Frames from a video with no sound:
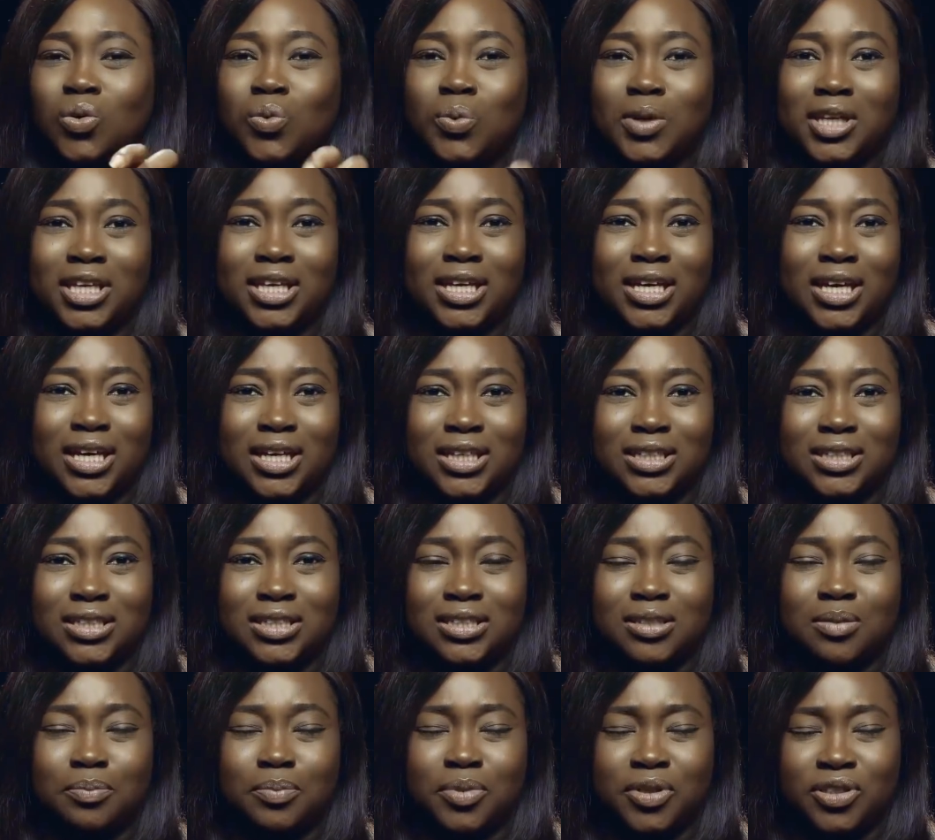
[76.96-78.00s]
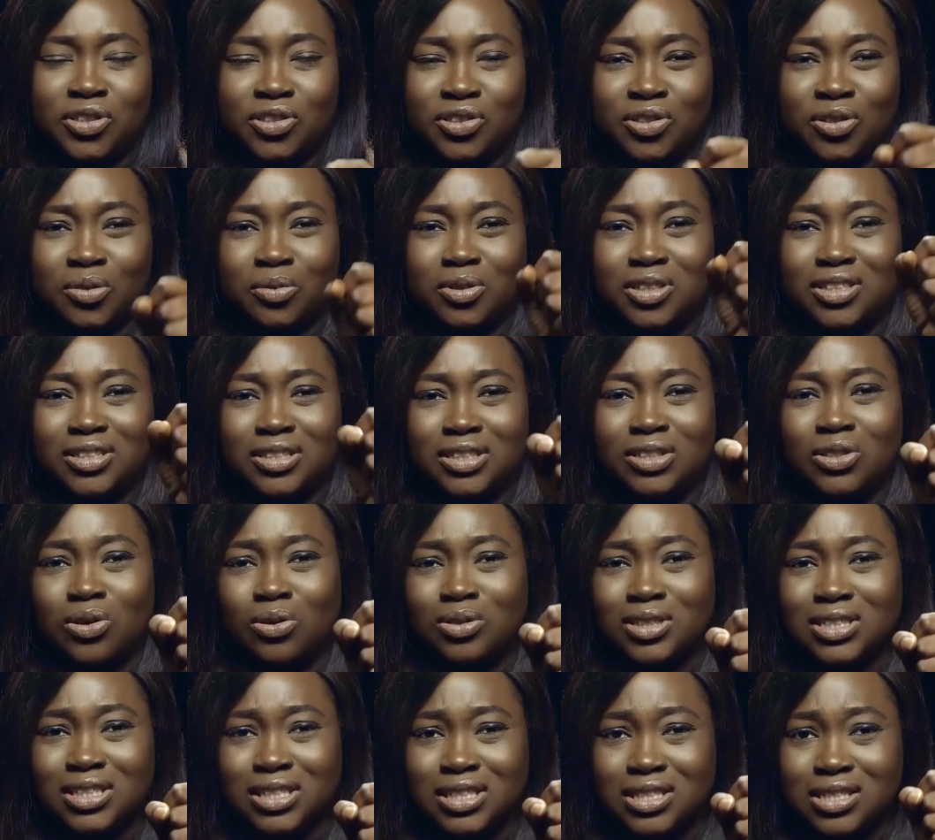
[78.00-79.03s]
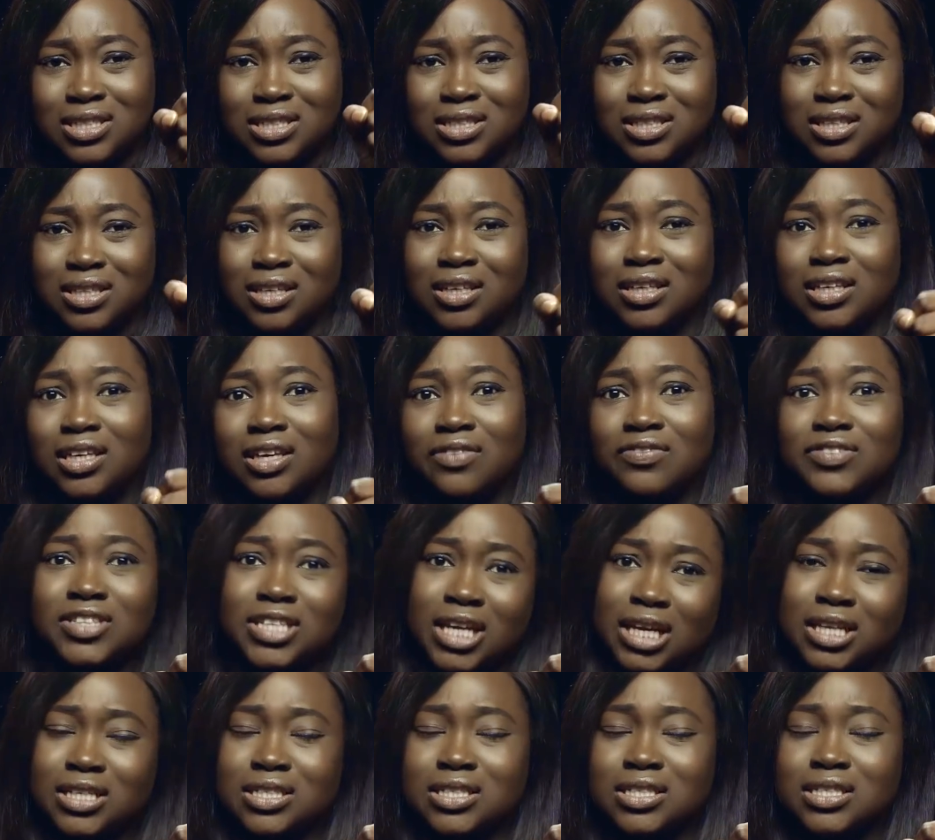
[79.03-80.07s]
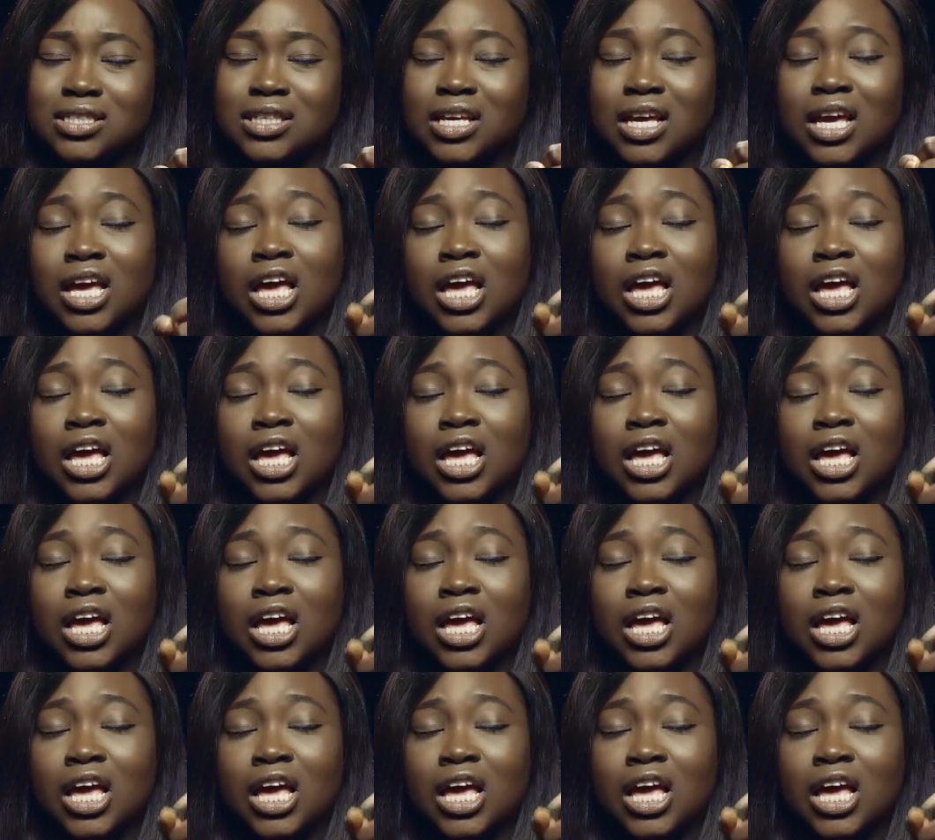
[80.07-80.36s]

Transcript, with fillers: weekend. But you know what? In all things, give thanks.